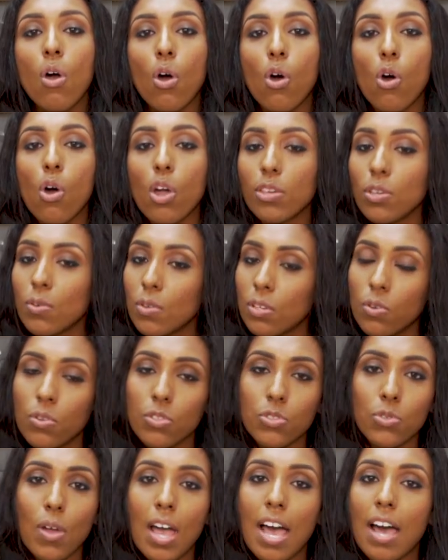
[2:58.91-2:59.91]
or you can
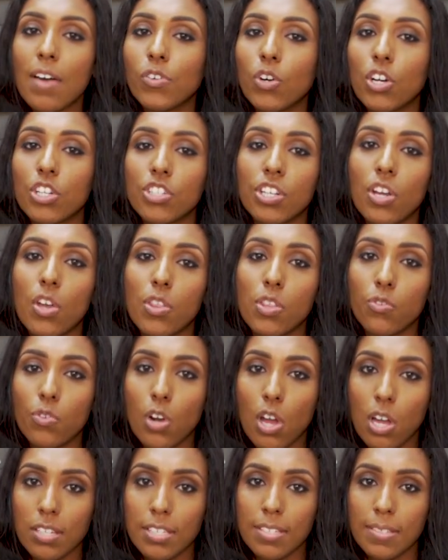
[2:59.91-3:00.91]
also have Audrey on the
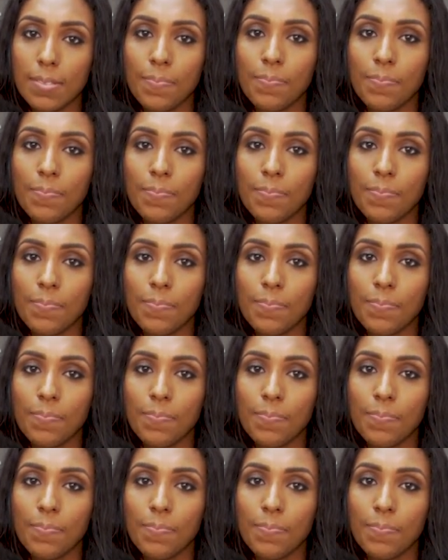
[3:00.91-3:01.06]
rocks.